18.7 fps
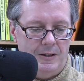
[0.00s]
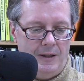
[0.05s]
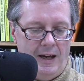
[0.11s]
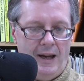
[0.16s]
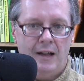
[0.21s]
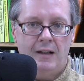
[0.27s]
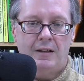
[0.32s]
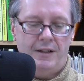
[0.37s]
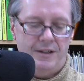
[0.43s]

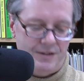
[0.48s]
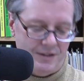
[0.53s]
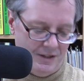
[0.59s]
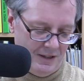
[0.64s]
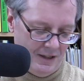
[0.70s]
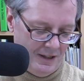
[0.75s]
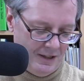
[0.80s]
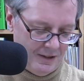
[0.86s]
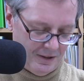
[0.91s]
analyze the
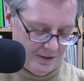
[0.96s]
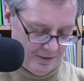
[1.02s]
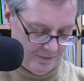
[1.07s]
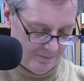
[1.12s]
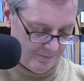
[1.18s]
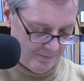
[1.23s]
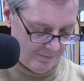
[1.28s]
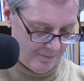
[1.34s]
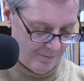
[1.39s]
data
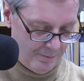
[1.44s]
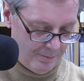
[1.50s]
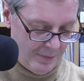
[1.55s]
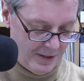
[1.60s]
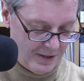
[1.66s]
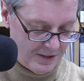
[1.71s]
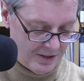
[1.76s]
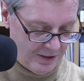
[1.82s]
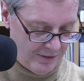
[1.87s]

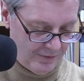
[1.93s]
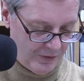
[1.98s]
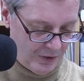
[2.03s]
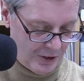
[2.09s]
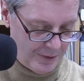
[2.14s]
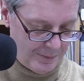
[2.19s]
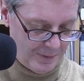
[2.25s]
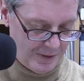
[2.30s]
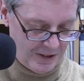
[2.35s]
based on a
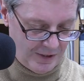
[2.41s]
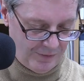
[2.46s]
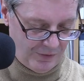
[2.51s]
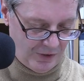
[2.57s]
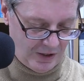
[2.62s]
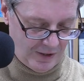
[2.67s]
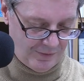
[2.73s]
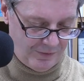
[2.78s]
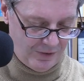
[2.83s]
very
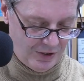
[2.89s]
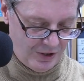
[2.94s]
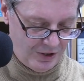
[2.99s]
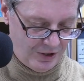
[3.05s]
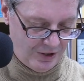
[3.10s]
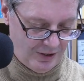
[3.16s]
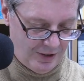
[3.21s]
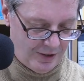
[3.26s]
specific definition.